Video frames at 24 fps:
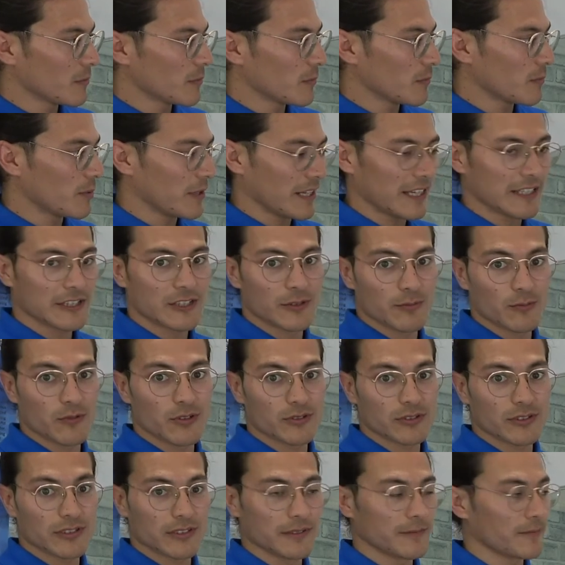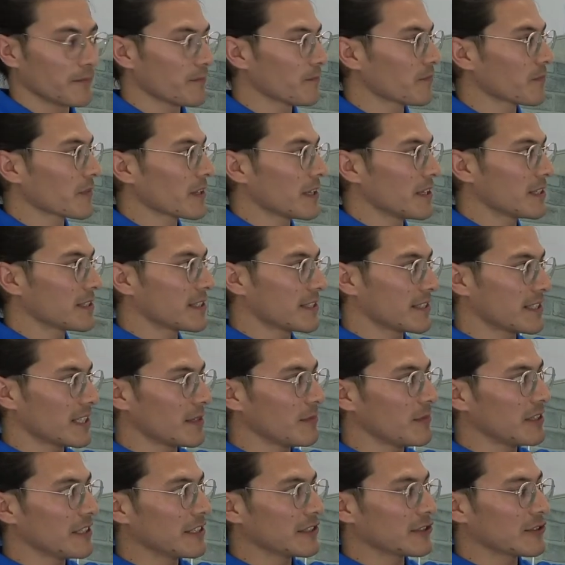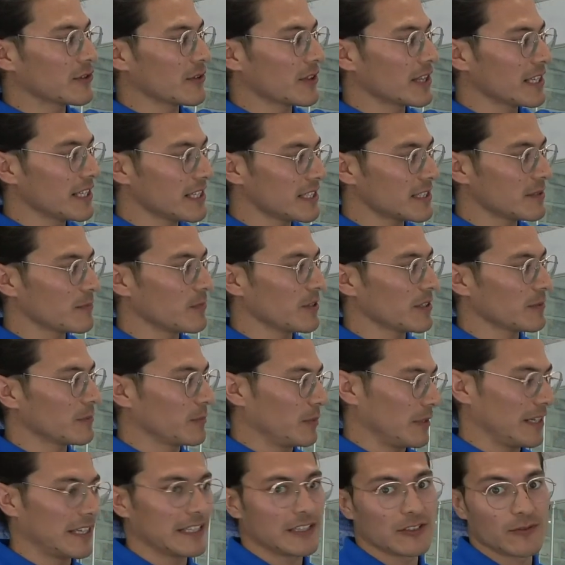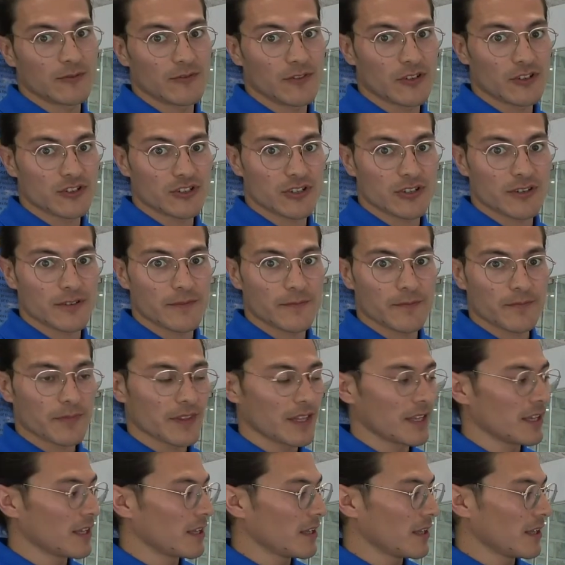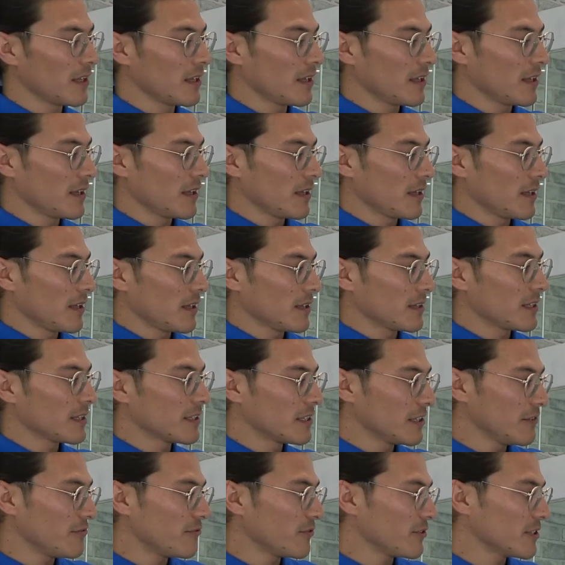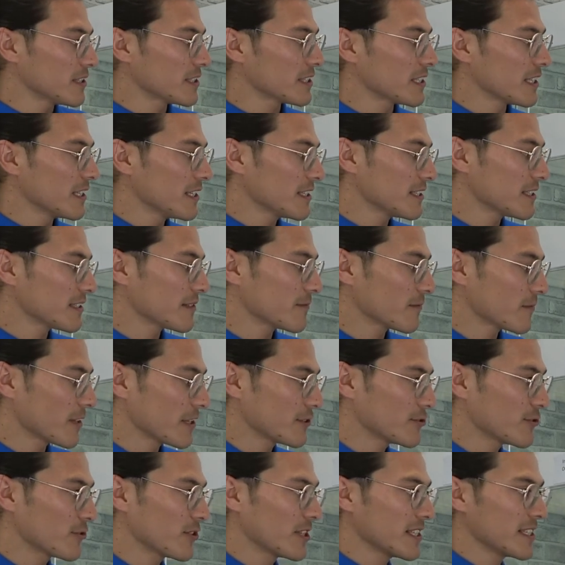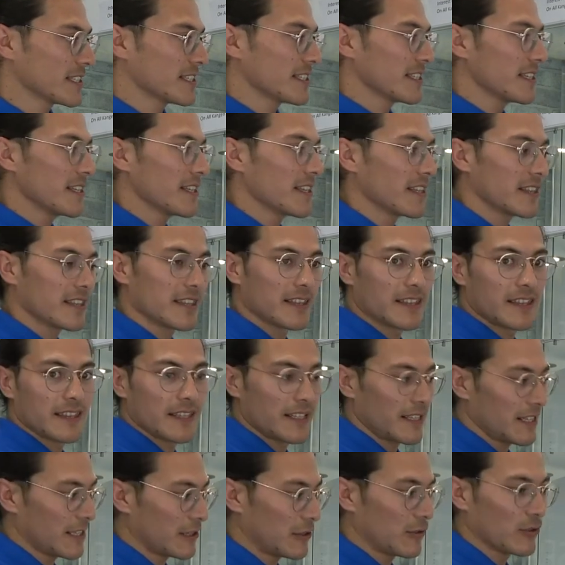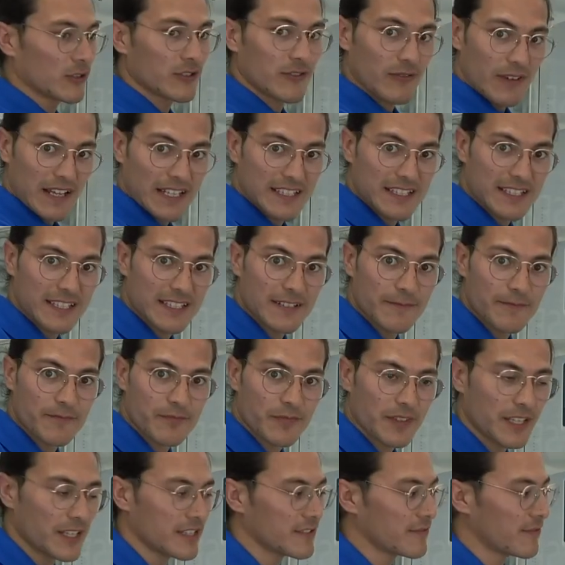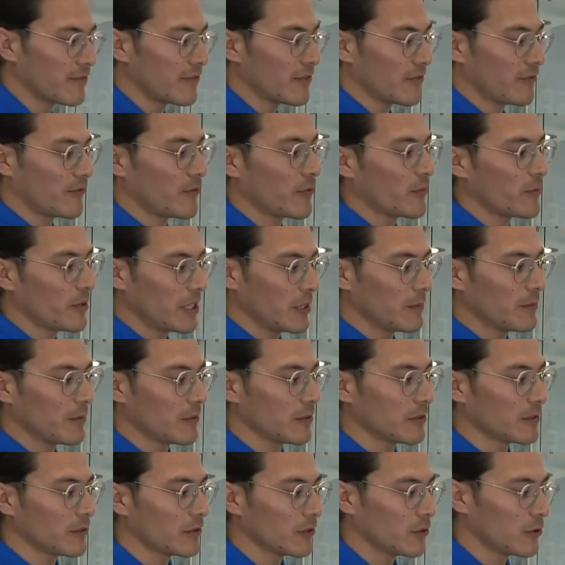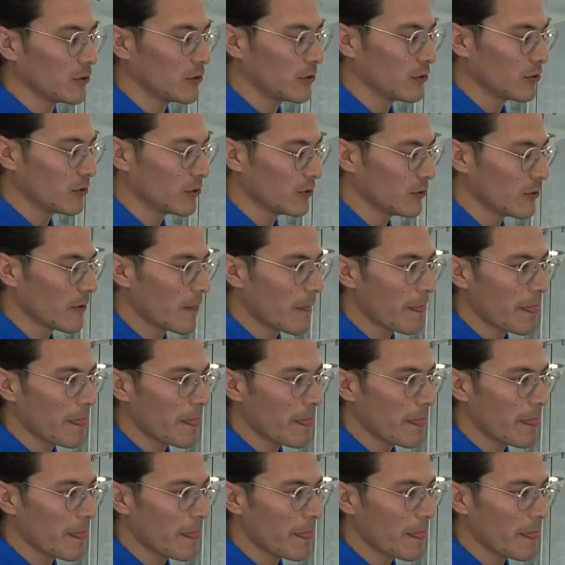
platinum model. It's a similar to this, but platinum version. The difference is, as you can see, it looks fancy. It's for people who